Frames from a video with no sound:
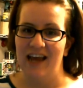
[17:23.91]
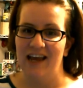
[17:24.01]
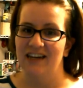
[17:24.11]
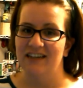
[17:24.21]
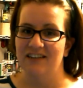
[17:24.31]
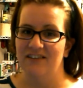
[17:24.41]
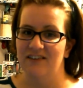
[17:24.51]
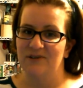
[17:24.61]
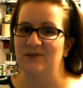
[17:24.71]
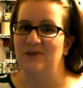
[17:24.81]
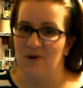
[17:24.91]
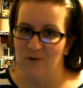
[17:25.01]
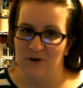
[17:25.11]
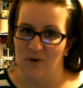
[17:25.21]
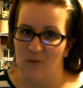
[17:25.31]
and there's no
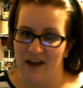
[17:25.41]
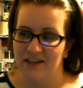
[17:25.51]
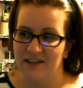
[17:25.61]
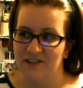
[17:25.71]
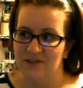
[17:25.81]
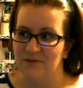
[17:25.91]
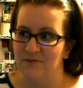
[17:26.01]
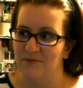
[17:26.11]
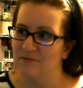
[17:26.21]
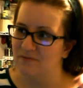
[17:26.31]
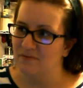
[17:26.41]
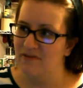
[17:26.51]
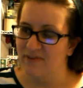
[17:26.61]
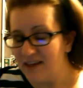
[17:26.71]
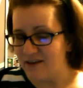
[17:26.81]
real way to
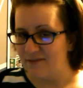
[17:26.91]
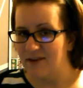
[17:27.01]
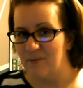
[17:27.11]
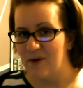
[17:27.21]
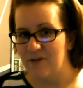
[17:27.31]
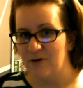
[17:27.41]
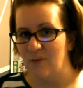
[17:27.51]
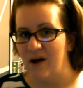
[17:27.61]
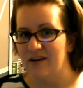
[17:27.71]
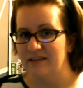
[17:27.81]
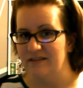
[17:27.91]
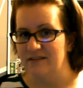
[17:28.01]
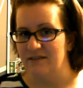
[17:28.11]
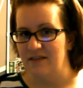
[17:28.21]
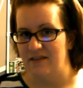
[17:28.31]
think of him otherwise